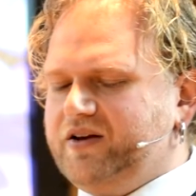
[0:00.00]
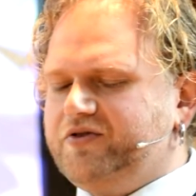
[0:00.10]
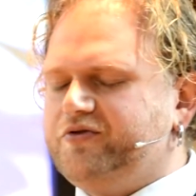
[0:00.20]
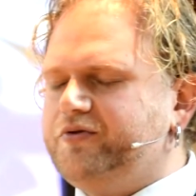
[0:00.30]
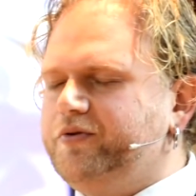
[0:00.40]
In
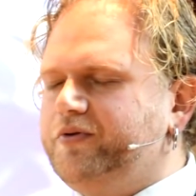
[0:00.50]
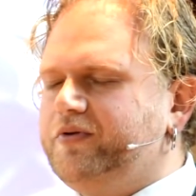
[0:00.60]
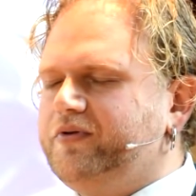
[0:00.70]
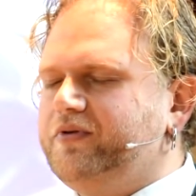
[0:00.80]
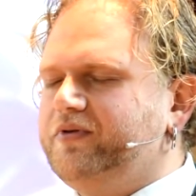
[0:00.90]

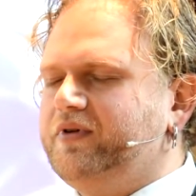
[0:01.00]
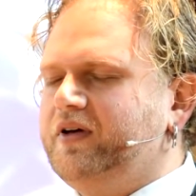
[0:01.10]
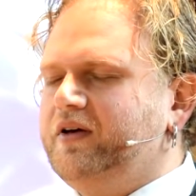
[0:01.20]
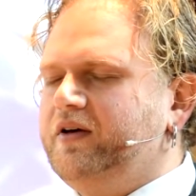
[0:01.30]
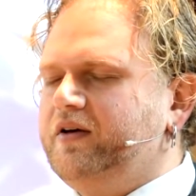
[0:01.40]
truth,
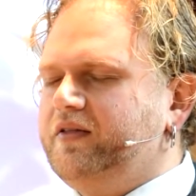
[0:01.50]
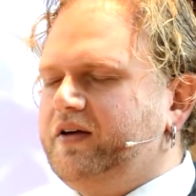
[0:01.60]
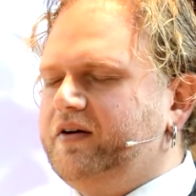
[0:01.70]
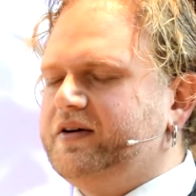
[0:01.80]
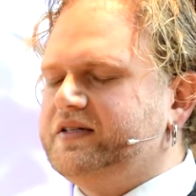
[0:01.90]

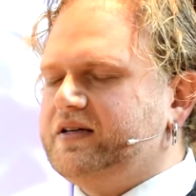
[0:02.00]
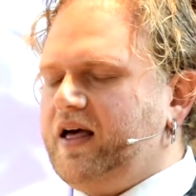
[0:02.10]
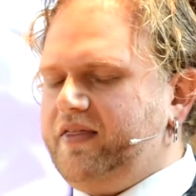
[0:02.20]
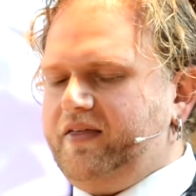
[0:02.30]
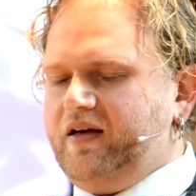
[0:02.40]
there is
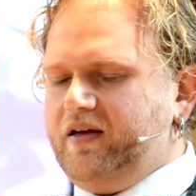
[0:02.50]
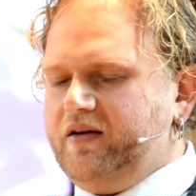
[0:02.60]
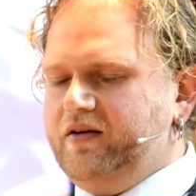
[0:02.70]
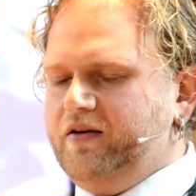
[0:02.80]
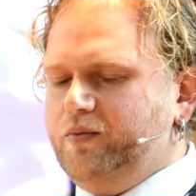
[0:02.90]

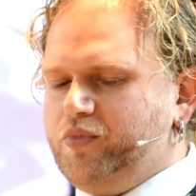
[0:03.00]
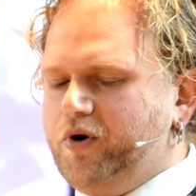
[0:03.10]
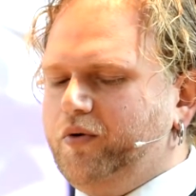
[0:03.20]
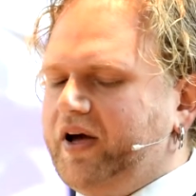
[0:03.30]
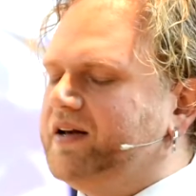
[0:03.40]
nothing
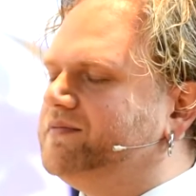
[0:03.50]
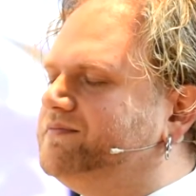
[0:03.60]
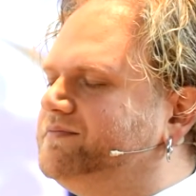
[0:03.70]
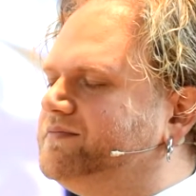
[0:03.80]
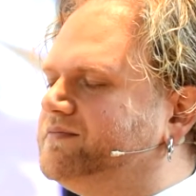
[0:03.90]
broken
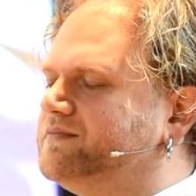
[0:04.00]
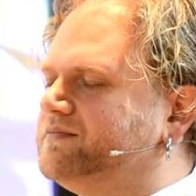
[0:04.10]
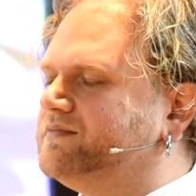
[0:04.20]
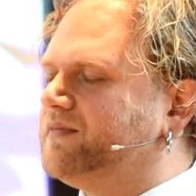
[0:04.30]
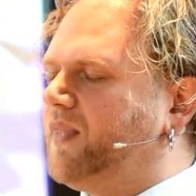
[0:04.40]

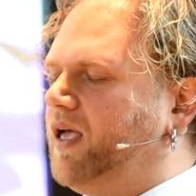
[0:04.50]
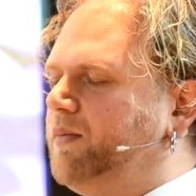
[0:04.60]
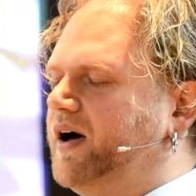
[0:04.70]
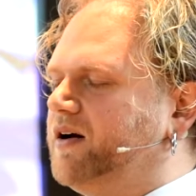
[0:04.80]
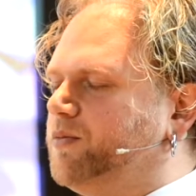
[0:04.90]

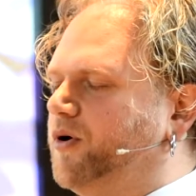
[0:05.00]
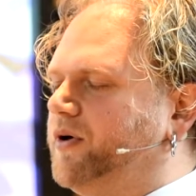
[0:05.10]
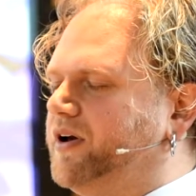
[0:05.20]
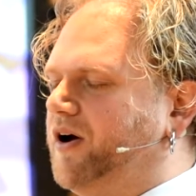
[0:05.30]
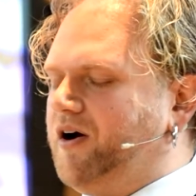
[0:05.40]
about a
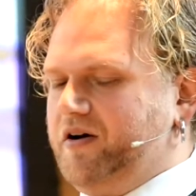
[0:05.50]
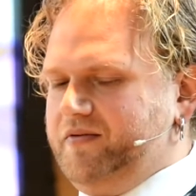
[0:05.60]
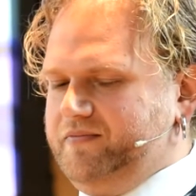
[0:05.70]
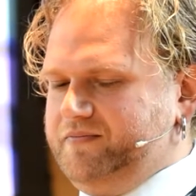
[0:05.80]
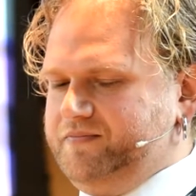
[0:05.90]
broken heart.
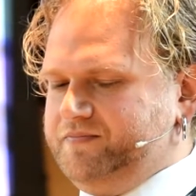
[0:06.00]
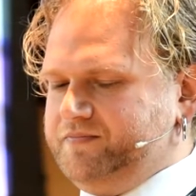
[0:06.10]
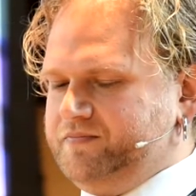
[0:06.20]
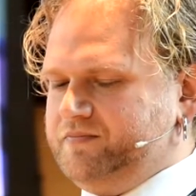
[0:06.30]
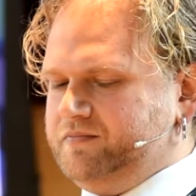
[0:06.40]

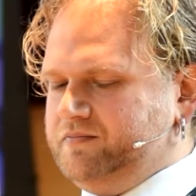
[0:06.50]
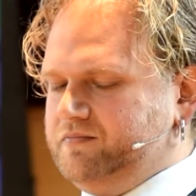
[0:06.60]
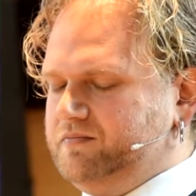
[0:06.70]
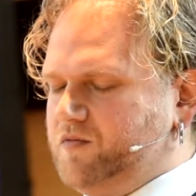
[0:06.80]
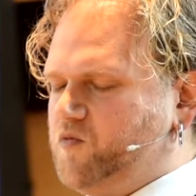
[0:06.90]

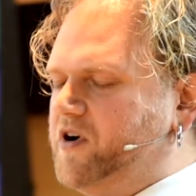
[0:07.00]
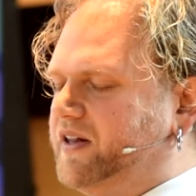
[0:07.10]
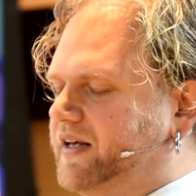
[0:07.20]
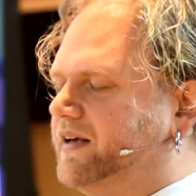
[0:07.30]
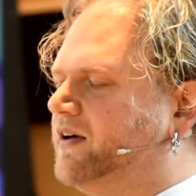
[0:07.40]

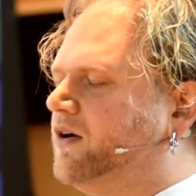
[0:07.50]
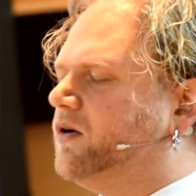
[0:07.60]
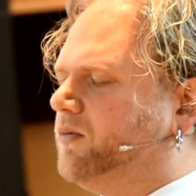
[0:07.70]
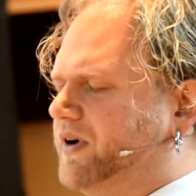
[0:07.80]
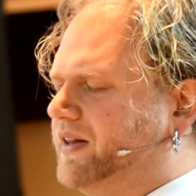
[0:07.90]
Really,
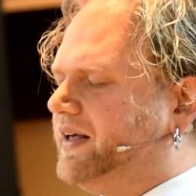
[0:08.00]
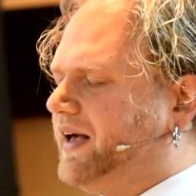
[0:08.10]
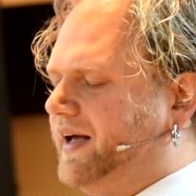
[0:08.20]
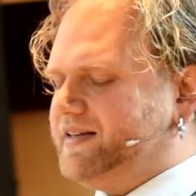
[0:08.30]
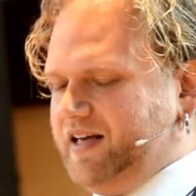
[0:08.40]

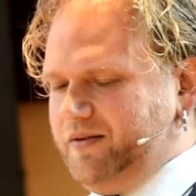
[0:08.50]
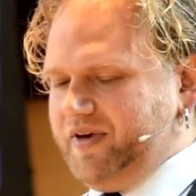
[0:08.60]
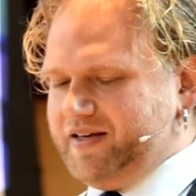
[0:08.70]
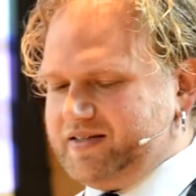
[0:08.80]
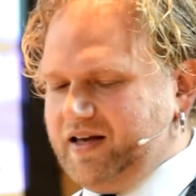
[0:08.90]
I tell
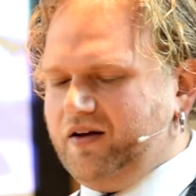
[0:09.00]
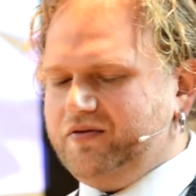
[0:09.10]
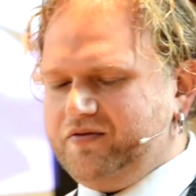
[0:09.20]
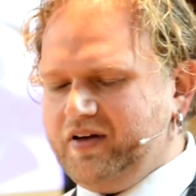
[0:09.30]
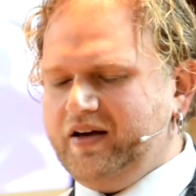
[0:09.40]

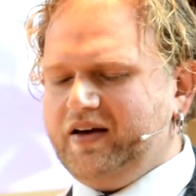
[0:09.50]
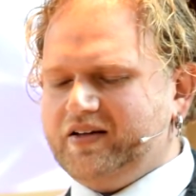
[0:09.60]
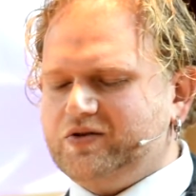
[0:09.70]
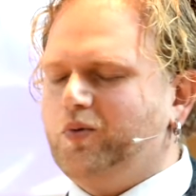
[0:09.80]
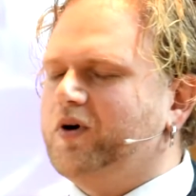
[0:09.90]
myself
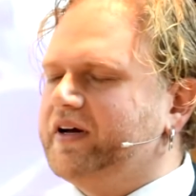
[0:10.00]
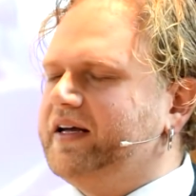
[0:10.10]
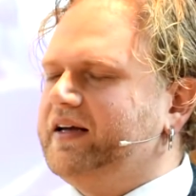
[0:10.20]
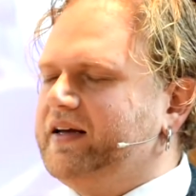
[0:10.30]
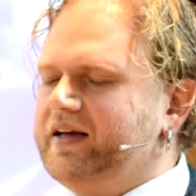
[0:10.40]
it's
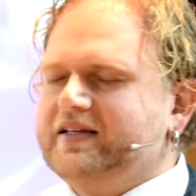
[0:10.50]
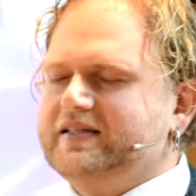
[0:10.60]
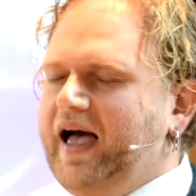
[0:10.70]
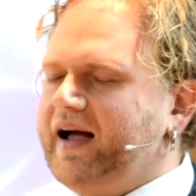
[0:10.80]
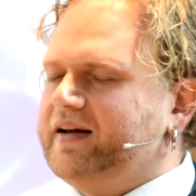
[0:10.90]
working
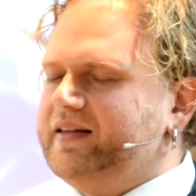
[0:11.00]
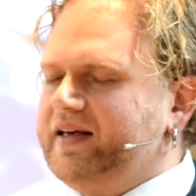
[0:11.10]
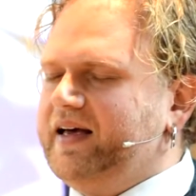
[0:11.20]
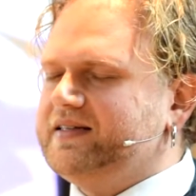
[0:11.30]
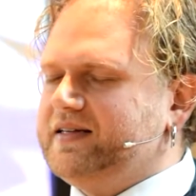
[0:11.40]

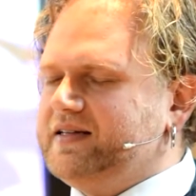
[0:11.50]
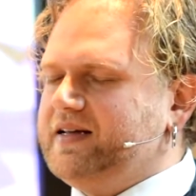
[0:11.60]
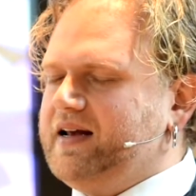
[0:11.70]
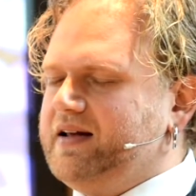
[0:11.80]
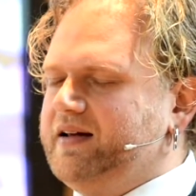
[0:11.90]
exactly as
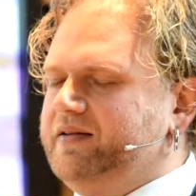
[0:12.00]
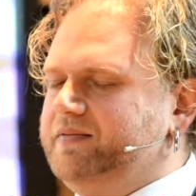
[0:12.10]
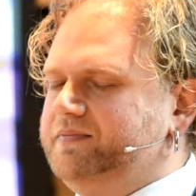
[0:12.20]
intended.